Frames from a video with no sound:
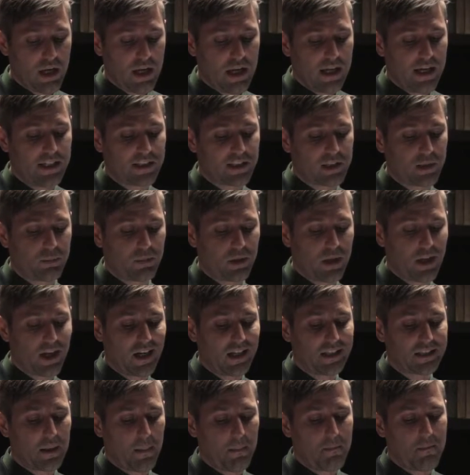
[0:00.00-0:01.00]
he
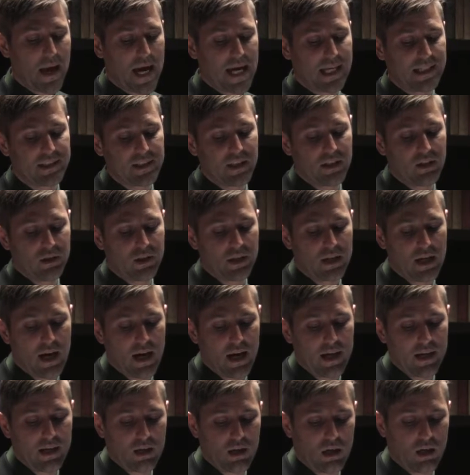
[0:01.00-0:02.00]
supplies masculine
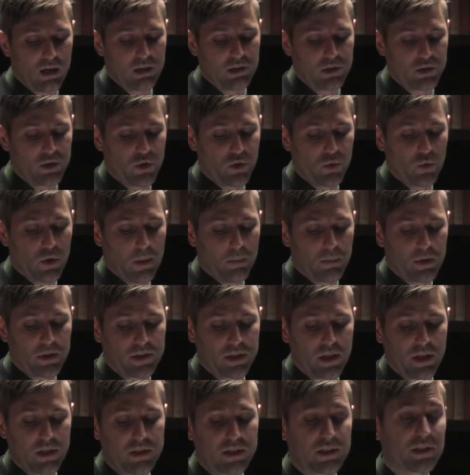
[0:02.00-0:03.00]
icons to
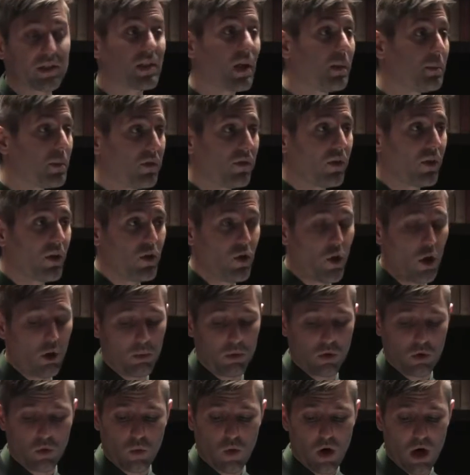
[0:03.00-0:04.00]
represent some of her
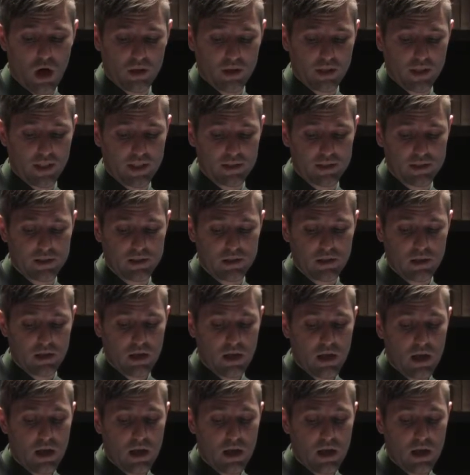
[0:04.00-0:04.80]
noble qualities.